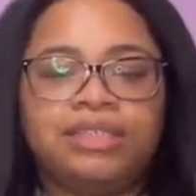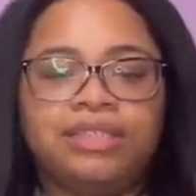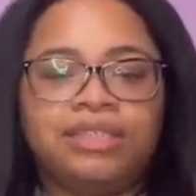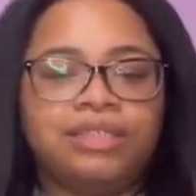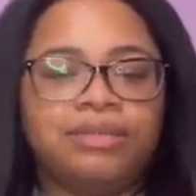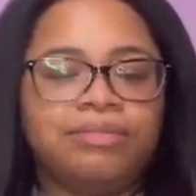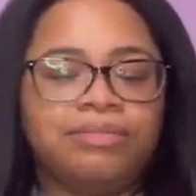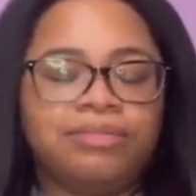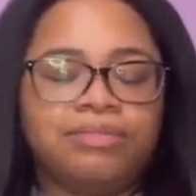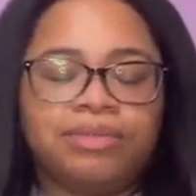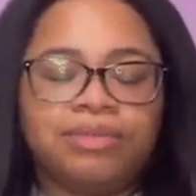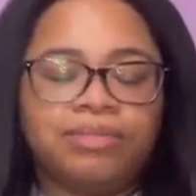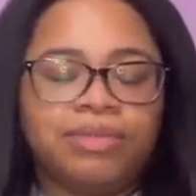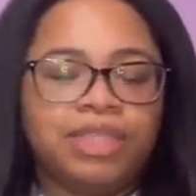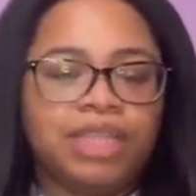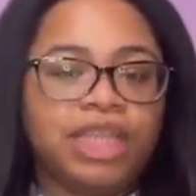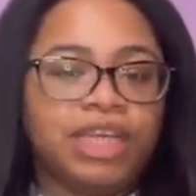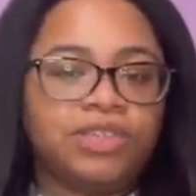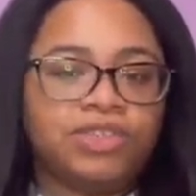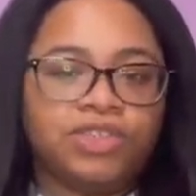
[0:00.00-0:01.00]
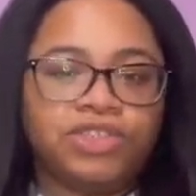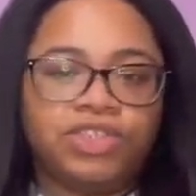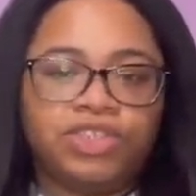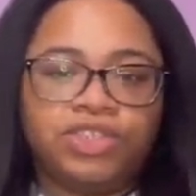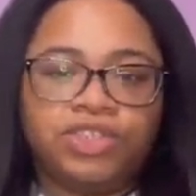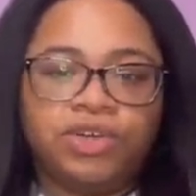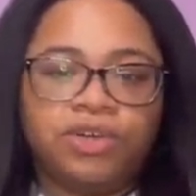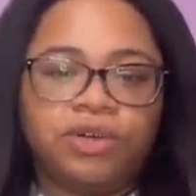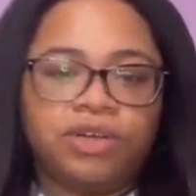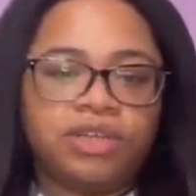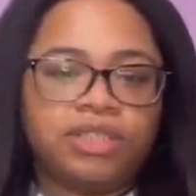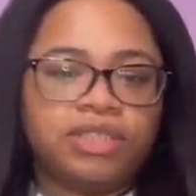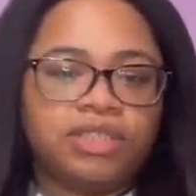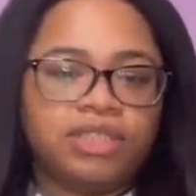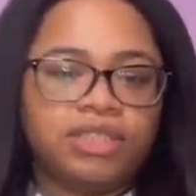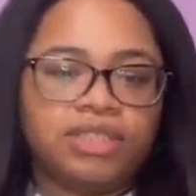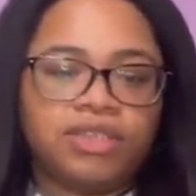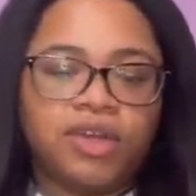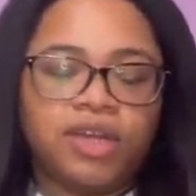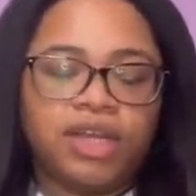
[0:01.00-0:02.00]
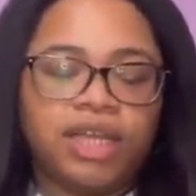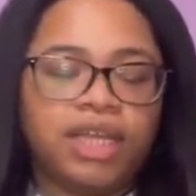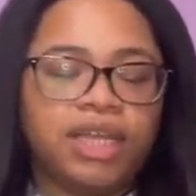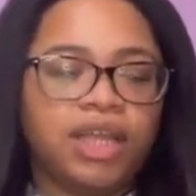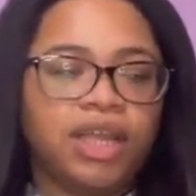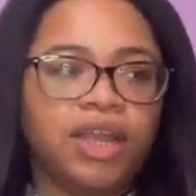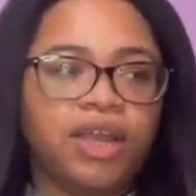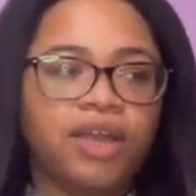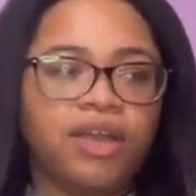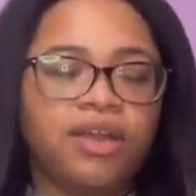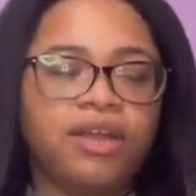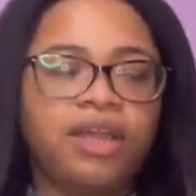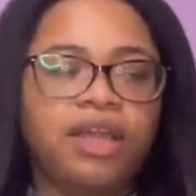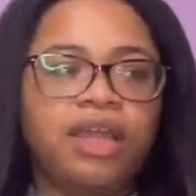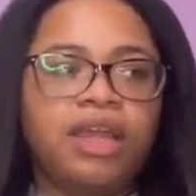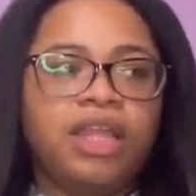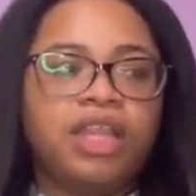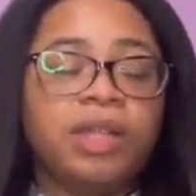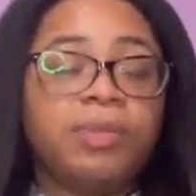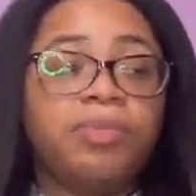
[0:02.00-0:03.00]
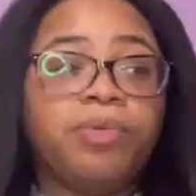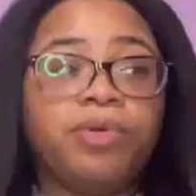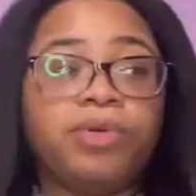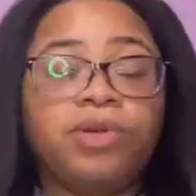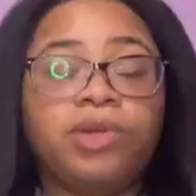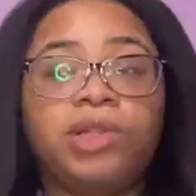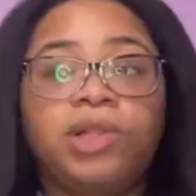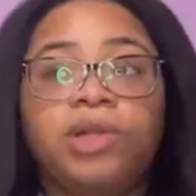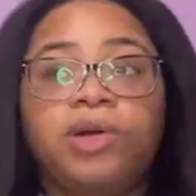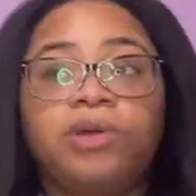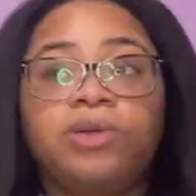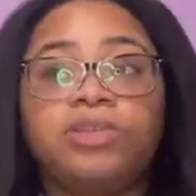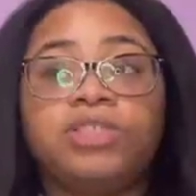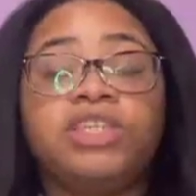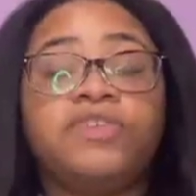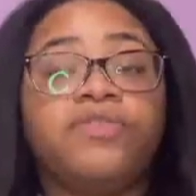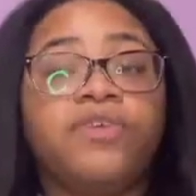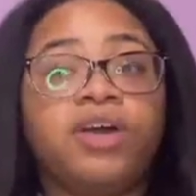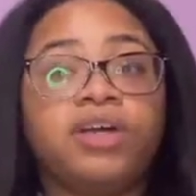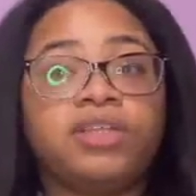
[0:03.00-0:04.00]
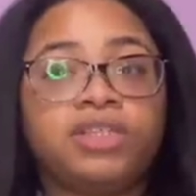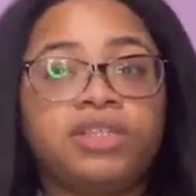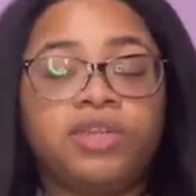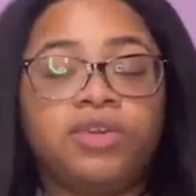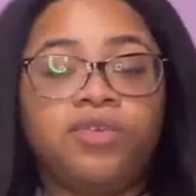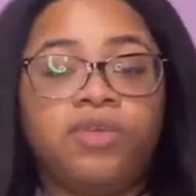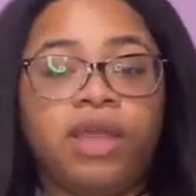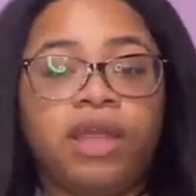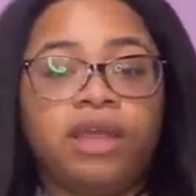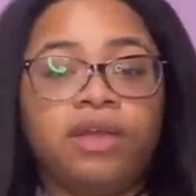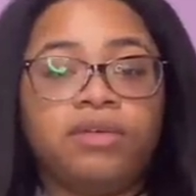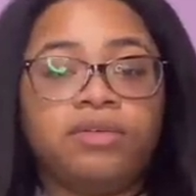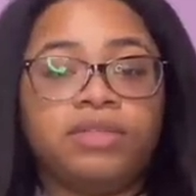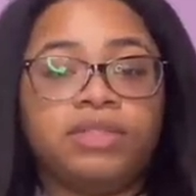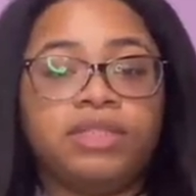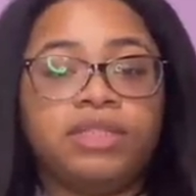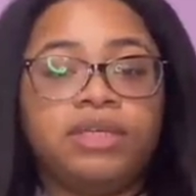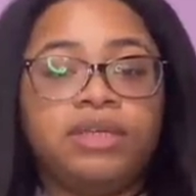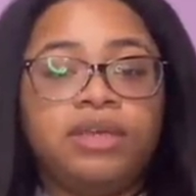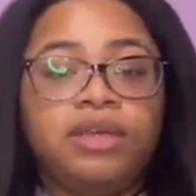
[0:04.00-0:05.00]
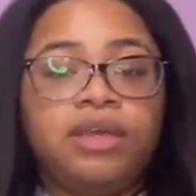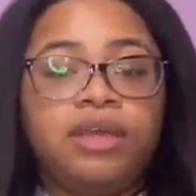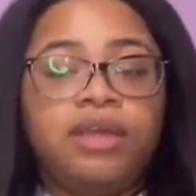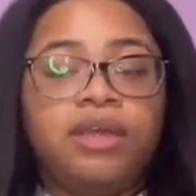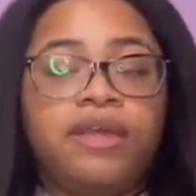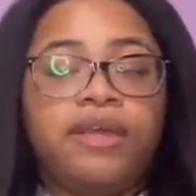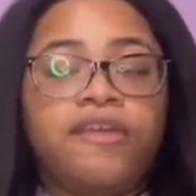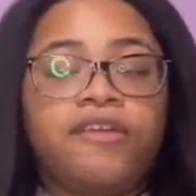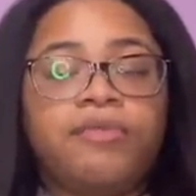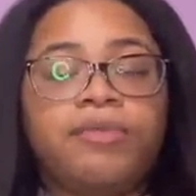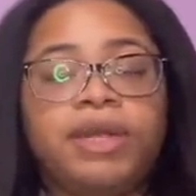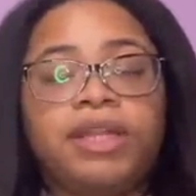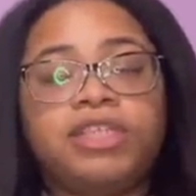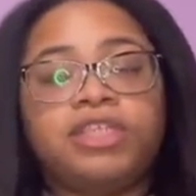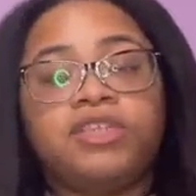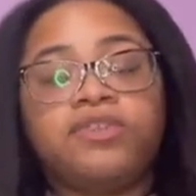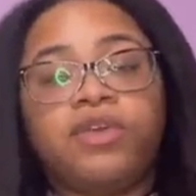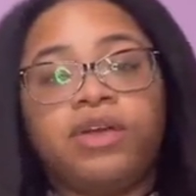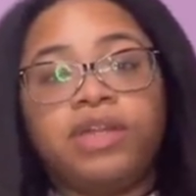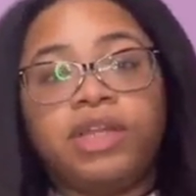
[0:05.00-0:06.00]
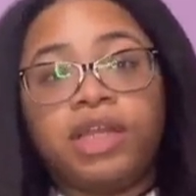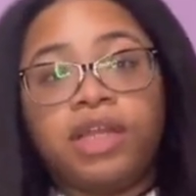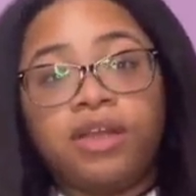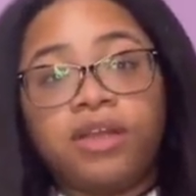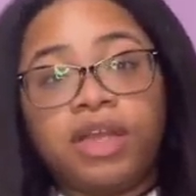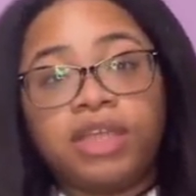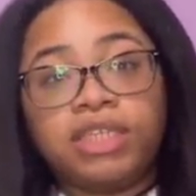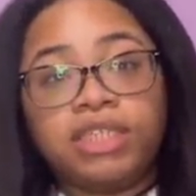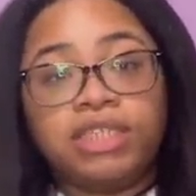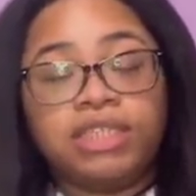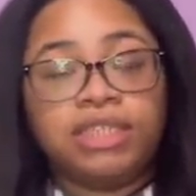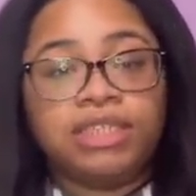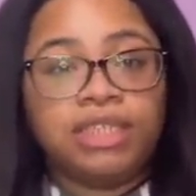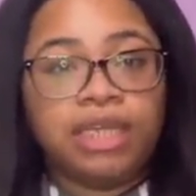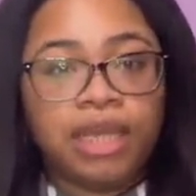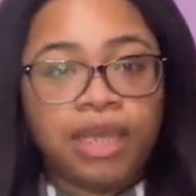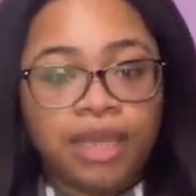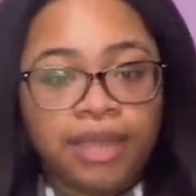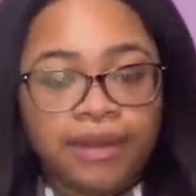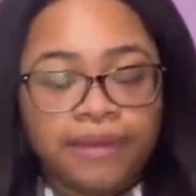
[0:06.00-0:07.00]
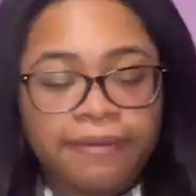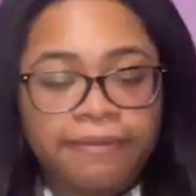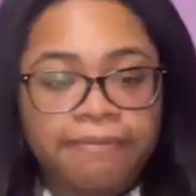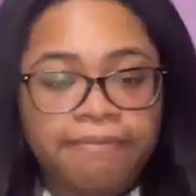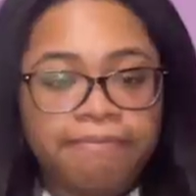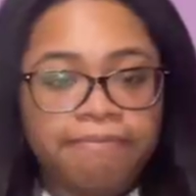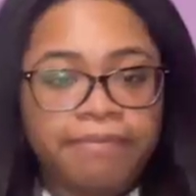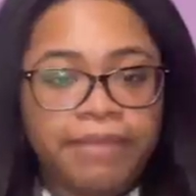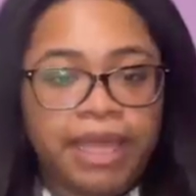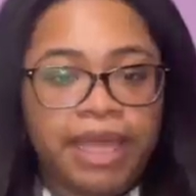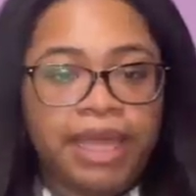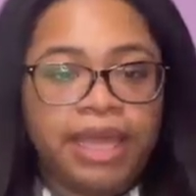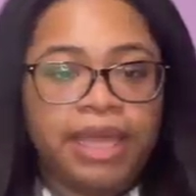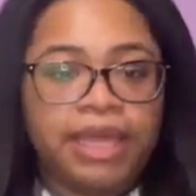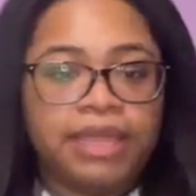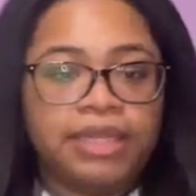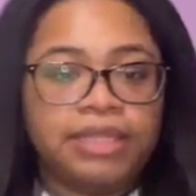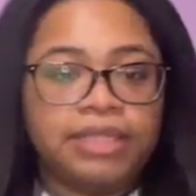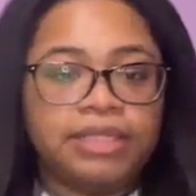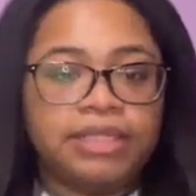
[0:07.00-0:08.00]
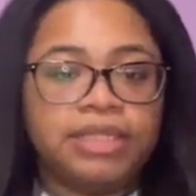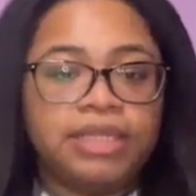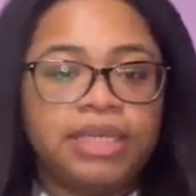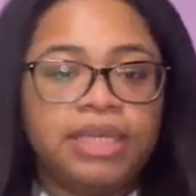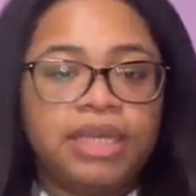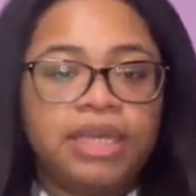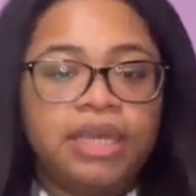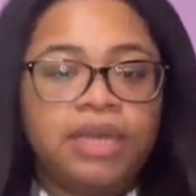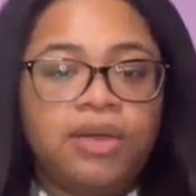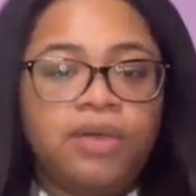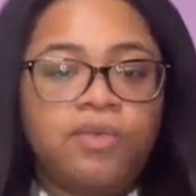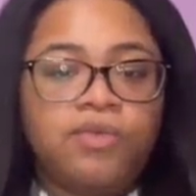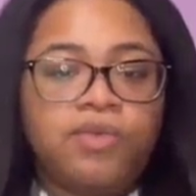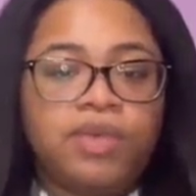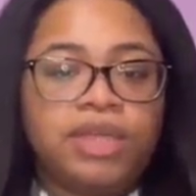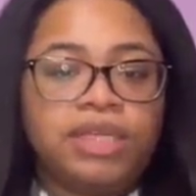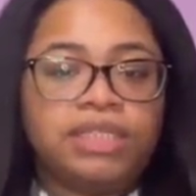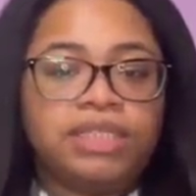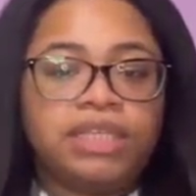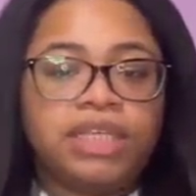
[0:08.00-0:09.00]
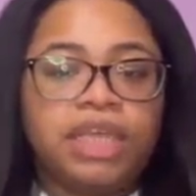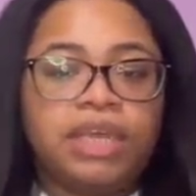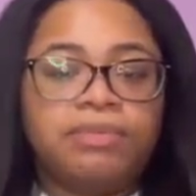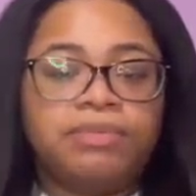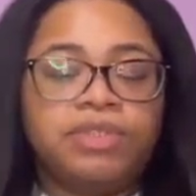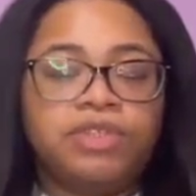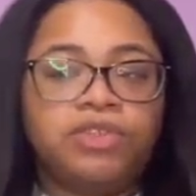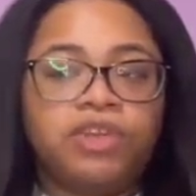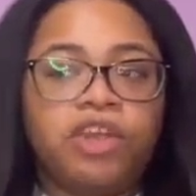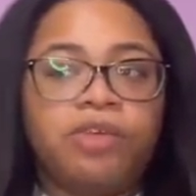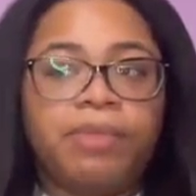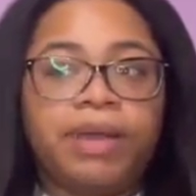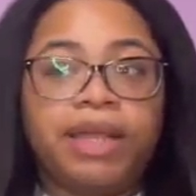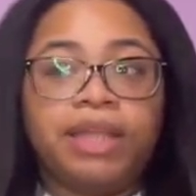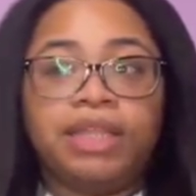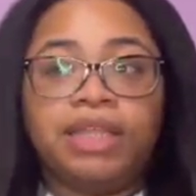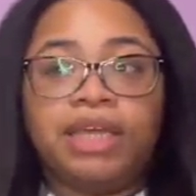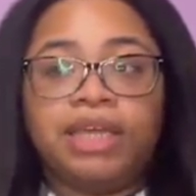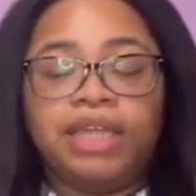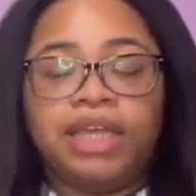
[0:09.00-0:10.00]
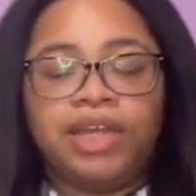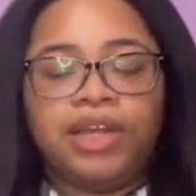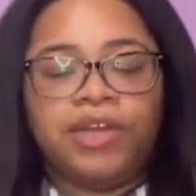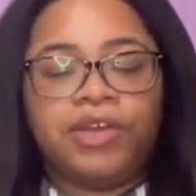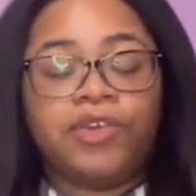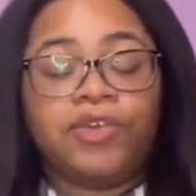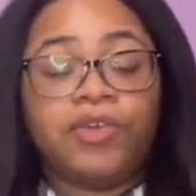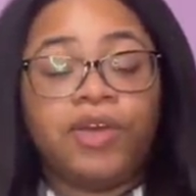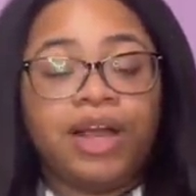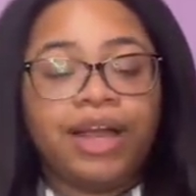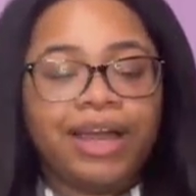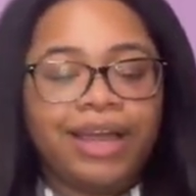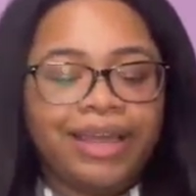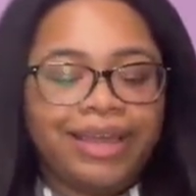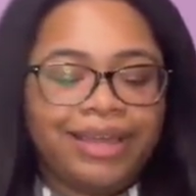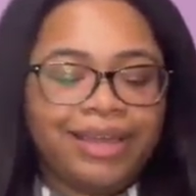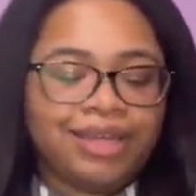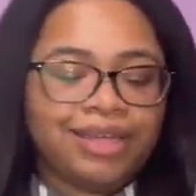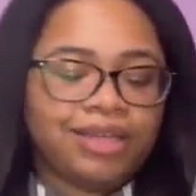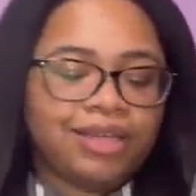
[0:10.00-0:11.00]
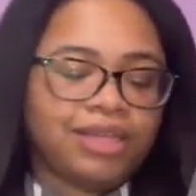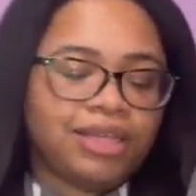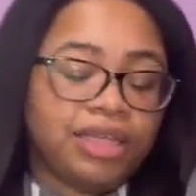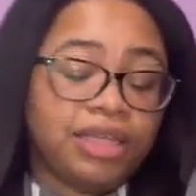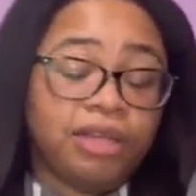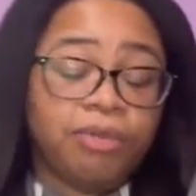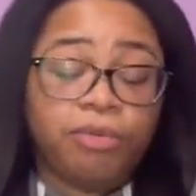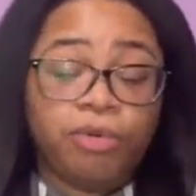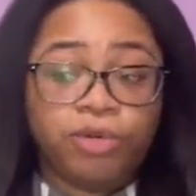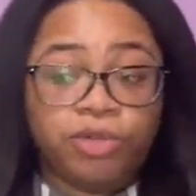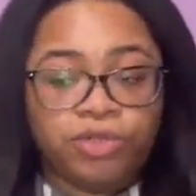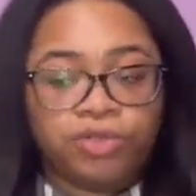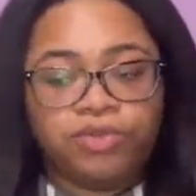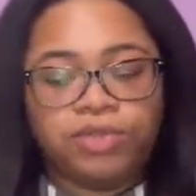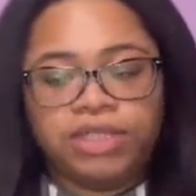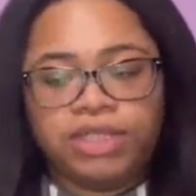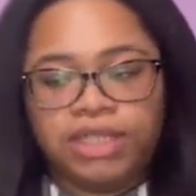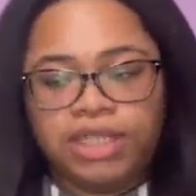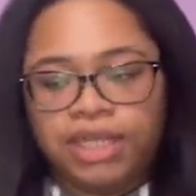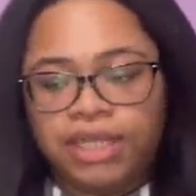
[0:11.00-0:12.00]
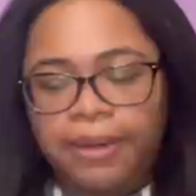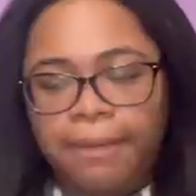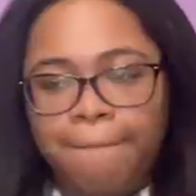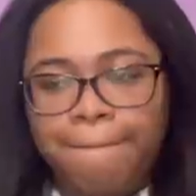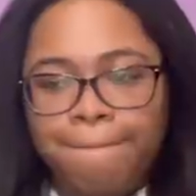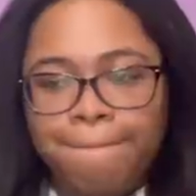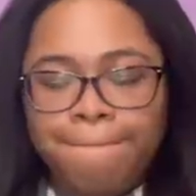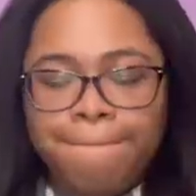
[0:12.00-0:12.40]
the electric shocks start hitting her. The portal closed. She falls to the ground. Everybody's surrounding her as she's dead. And we skip to everybody looking at her crying, an emotional scene.